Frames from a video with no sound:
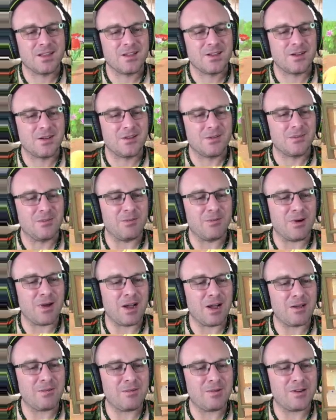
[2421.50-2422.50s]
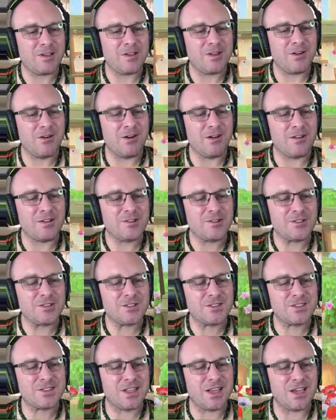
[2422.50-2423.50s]
Why were you all just,
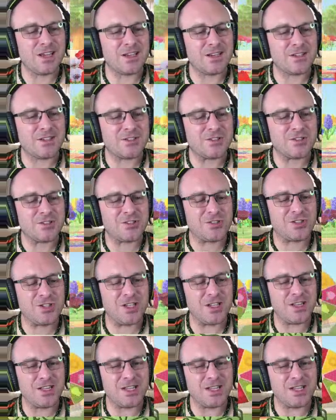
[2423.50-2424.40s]
like, chilling?